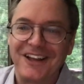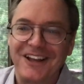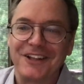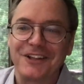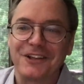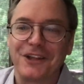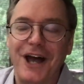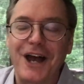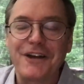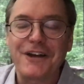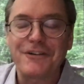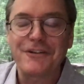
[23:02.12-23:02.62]

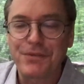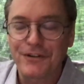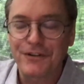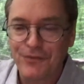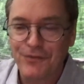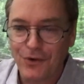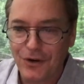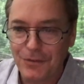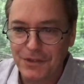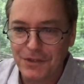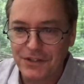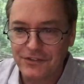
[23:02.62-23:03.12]
live
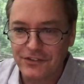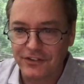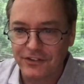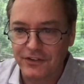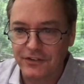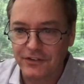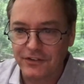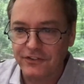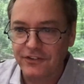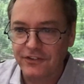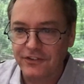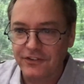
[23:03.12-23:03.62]

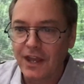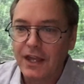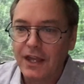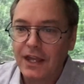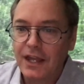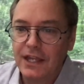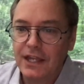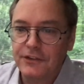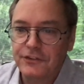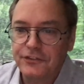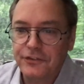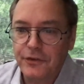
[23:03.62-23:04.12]
performances. And